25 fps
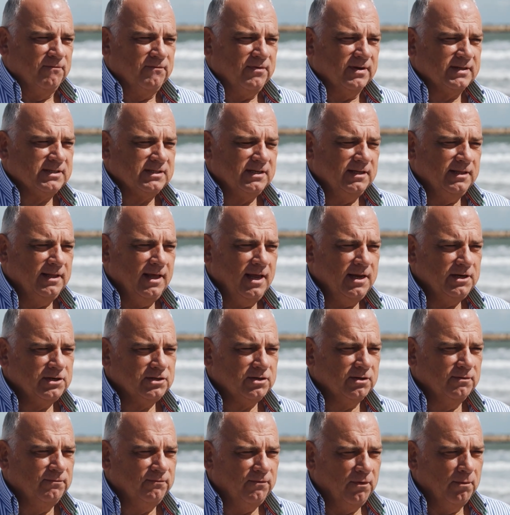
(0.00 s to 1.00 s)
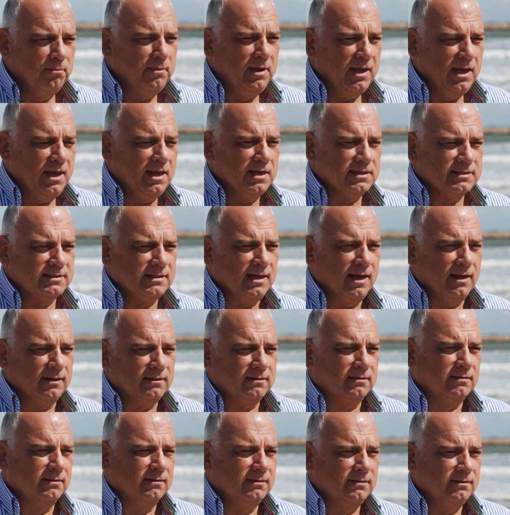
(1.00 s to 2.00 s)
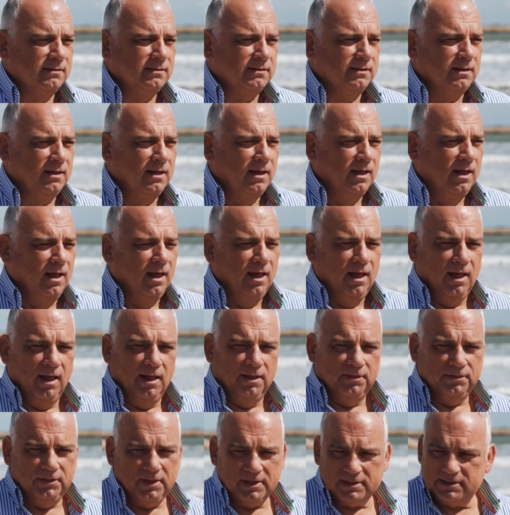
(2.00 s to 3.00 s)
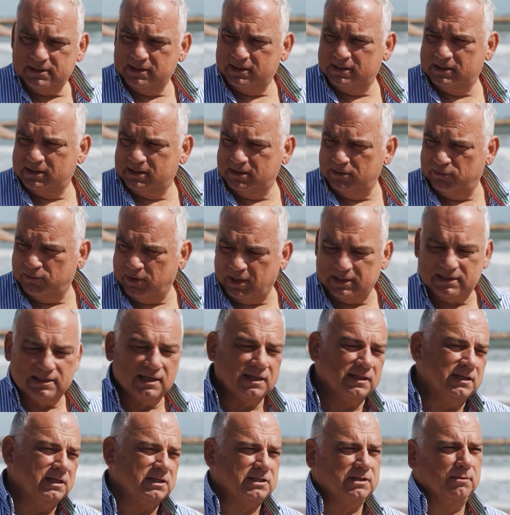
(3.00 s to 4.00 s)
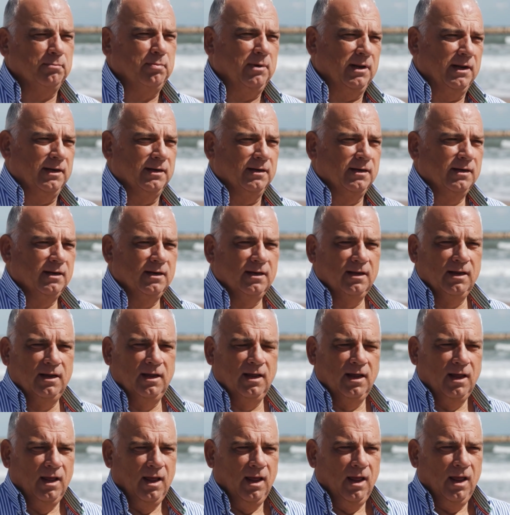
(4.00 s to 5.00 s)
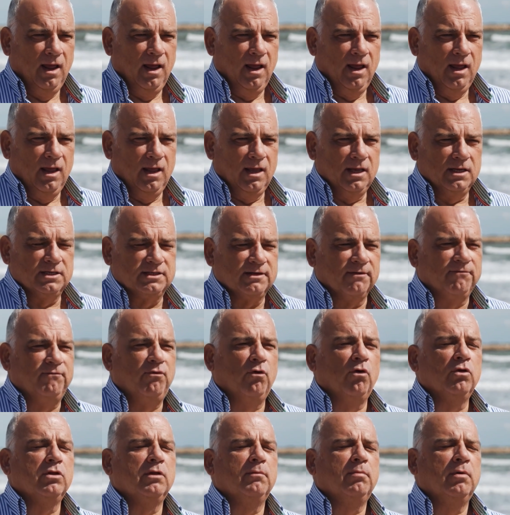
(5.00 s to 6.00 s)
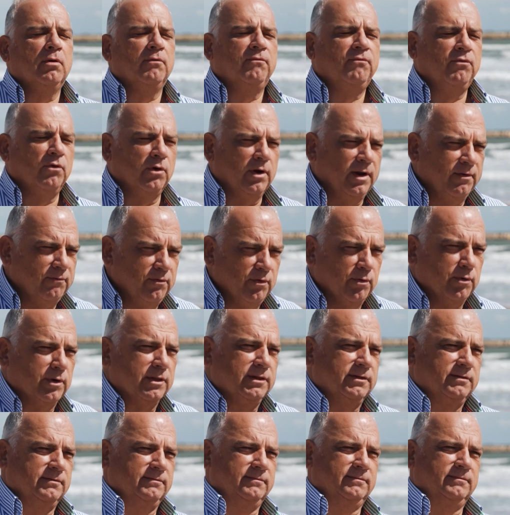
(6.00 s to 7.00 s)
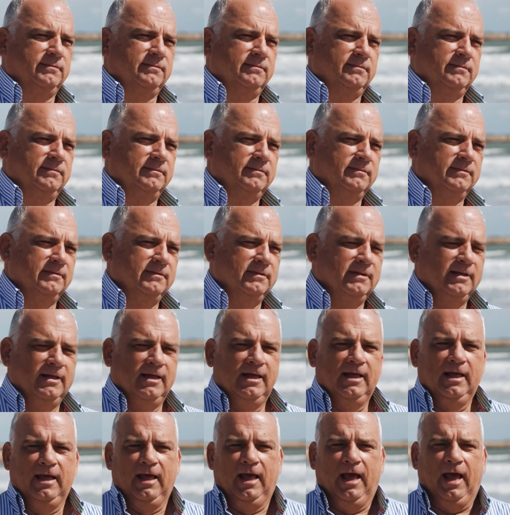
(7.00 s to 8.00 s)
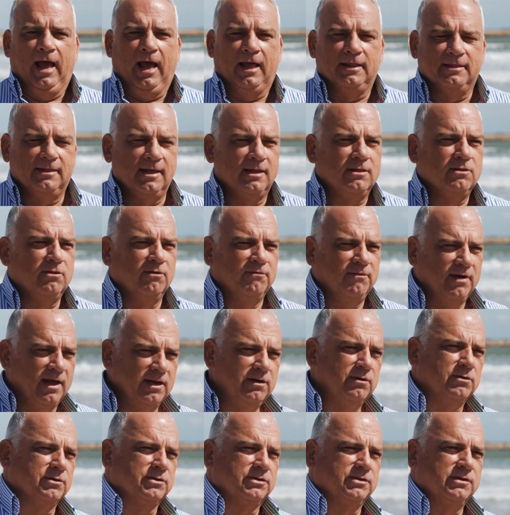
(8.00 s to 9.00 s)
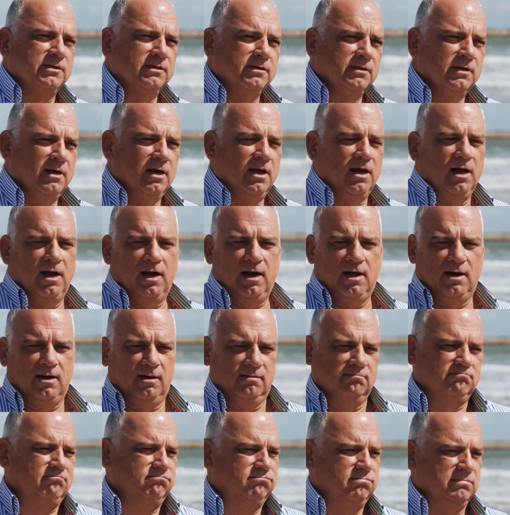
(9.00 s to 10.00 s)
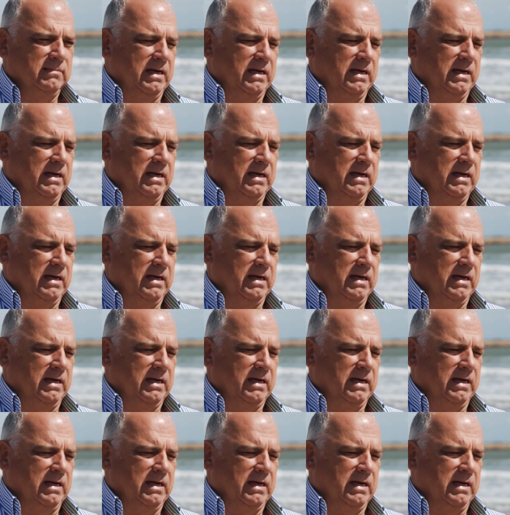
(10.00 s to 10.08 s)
The fascination for me is that this wrestling discipline is affordable for everyone. And then the venues are